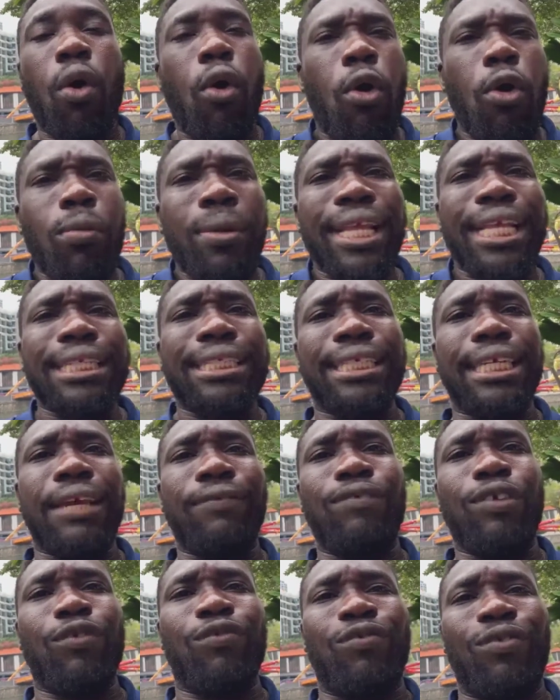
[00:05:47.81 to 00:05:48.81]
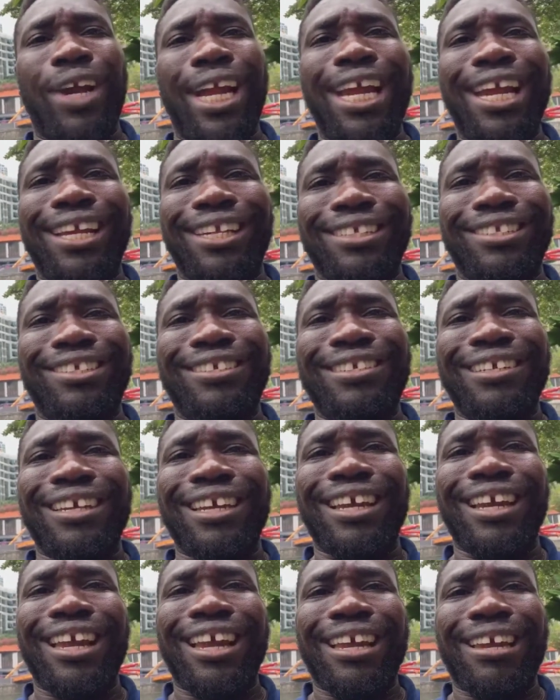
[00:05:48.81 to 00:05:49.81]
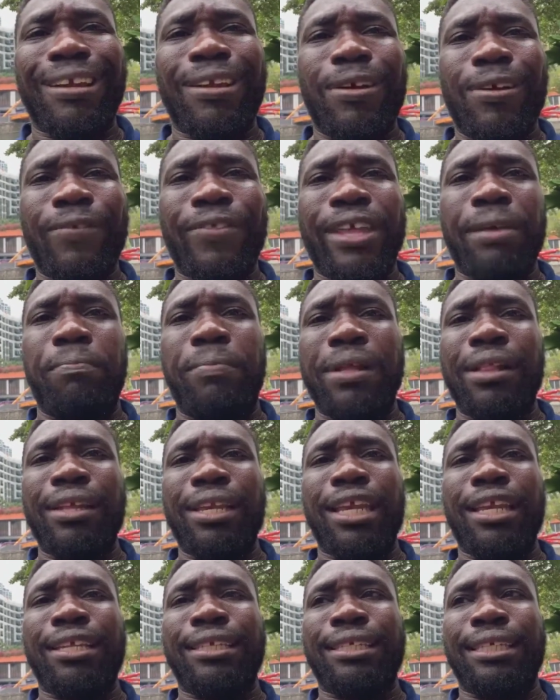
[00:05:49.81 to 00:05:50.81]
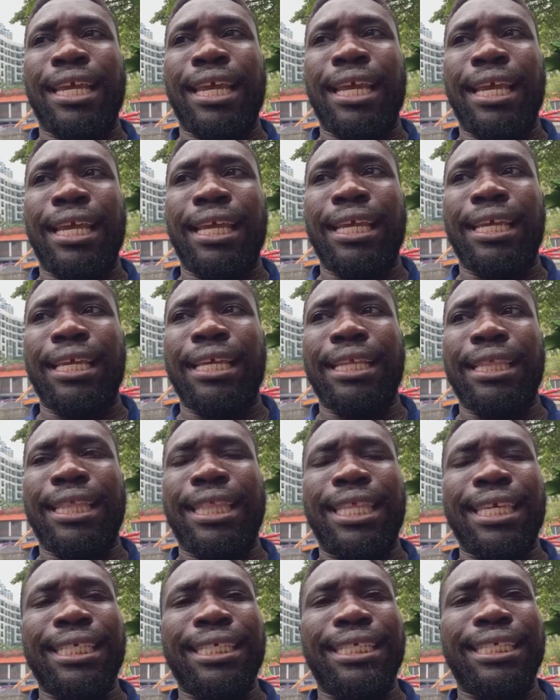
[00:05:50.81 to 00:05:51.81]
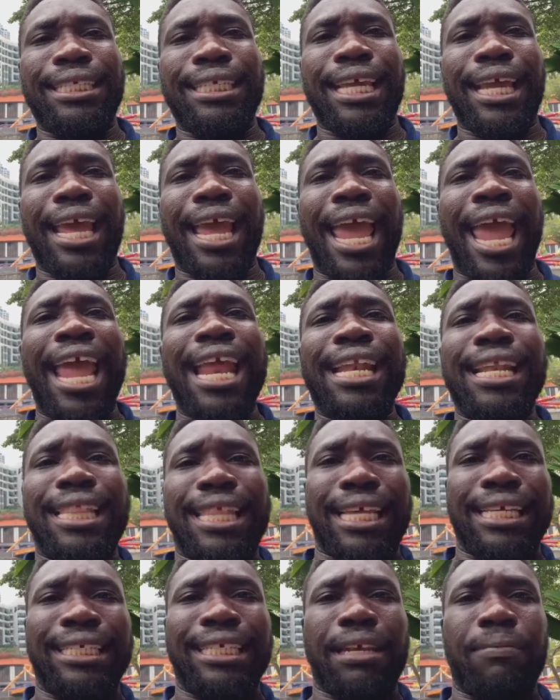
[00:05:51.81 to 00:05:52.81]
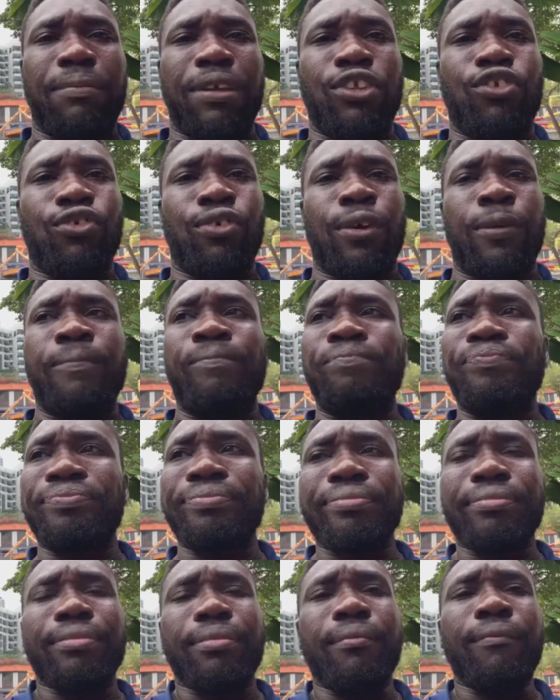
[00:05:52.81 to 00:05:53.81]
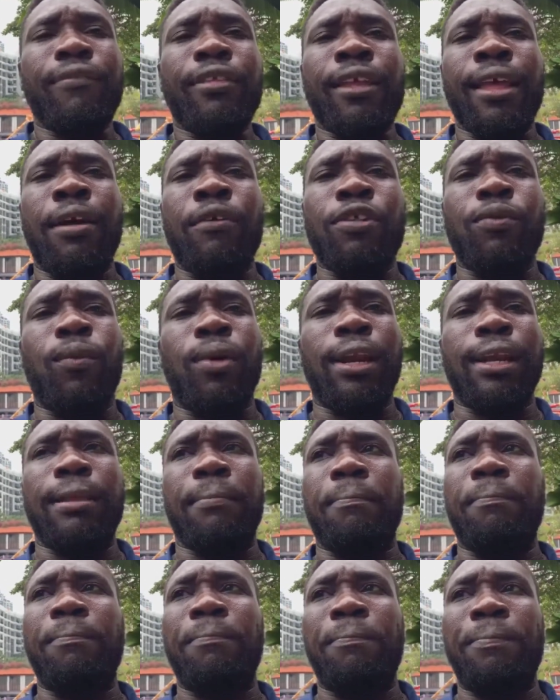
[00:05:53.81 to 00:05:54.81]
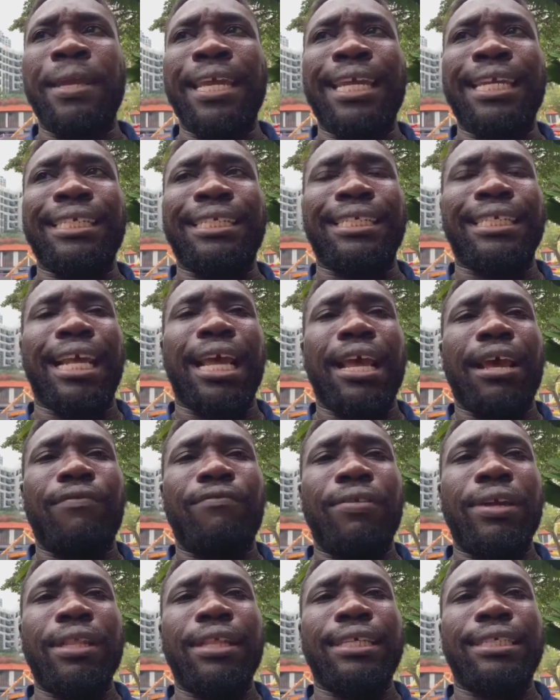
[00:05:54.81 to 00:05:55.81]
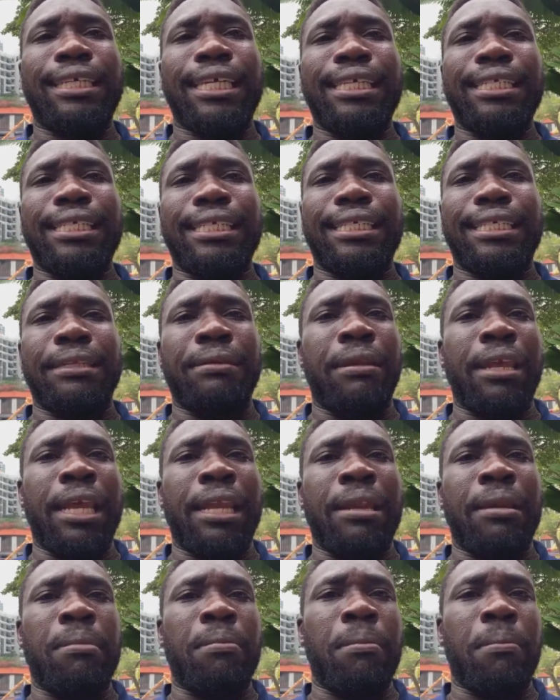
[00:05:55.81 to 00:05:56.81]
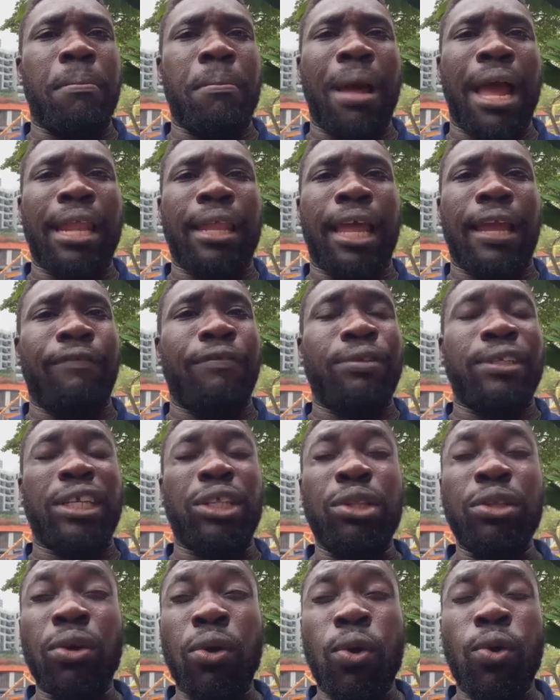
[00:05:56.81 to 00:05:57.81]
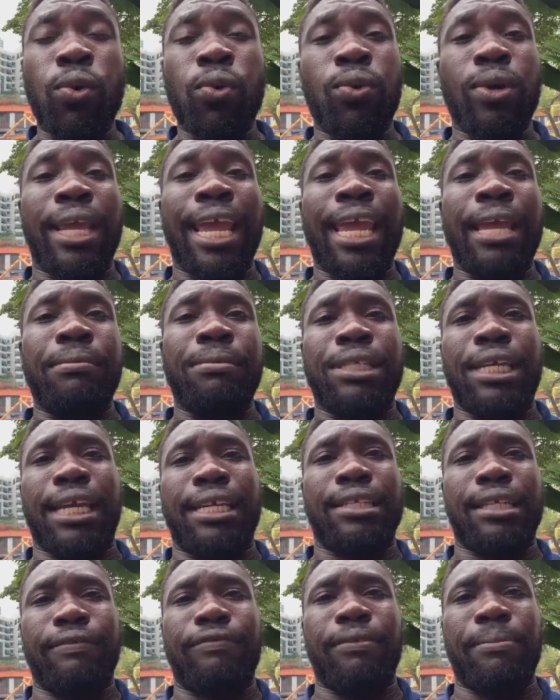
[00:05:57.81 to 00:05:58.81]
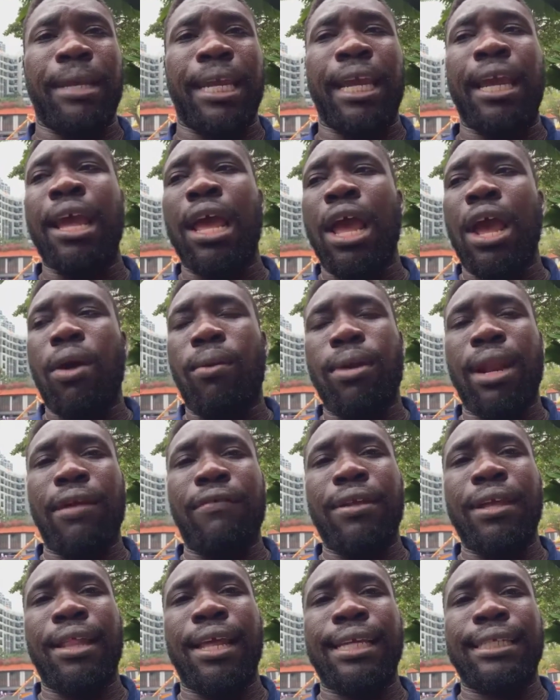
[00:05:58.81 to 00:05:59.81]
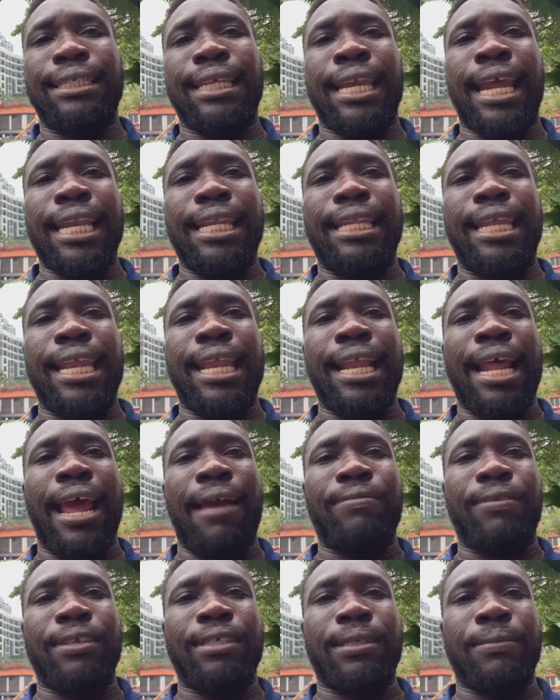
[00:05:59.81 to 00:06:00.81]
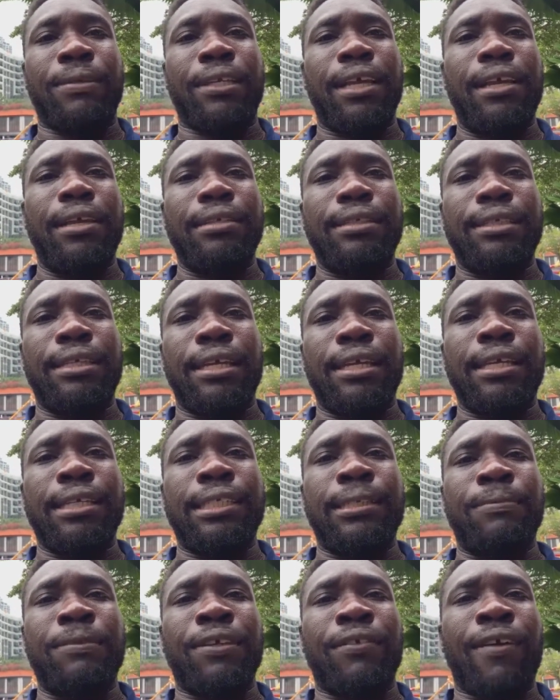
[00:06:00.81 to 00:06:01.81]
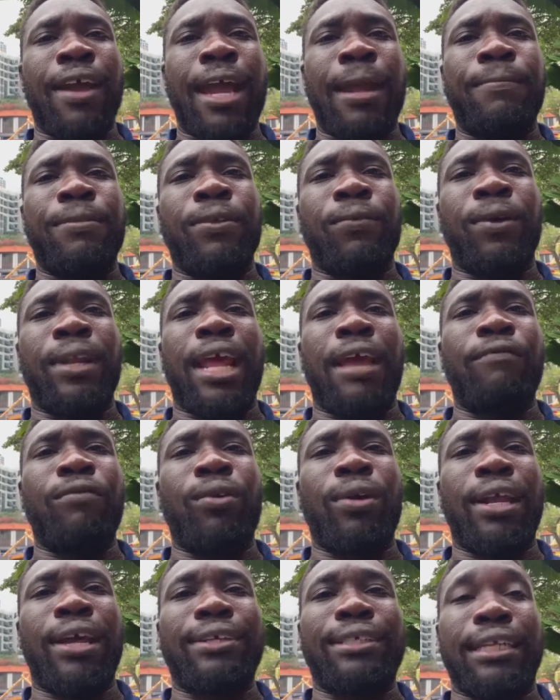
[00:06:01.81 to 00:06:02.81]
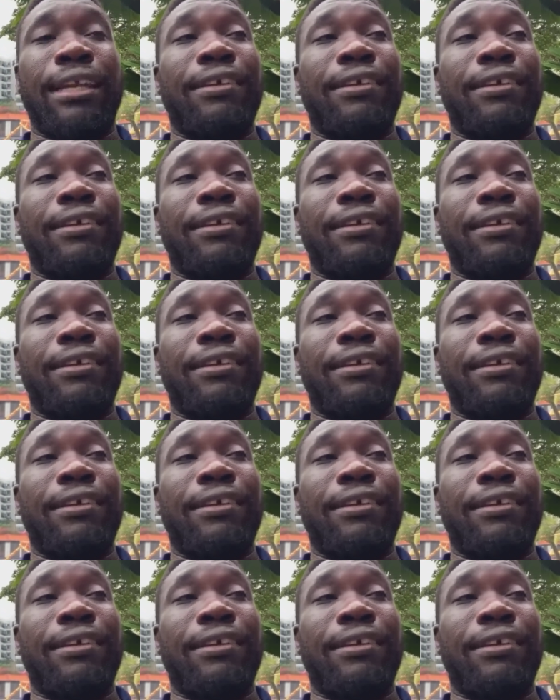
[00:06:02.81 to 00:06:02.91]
Or we just give you range. You know, the ability to say this and this can be true. That was one of the biggest realizations in my life. It was a total game changer for me when I realized that I didn't have to subscribe to what everyone else,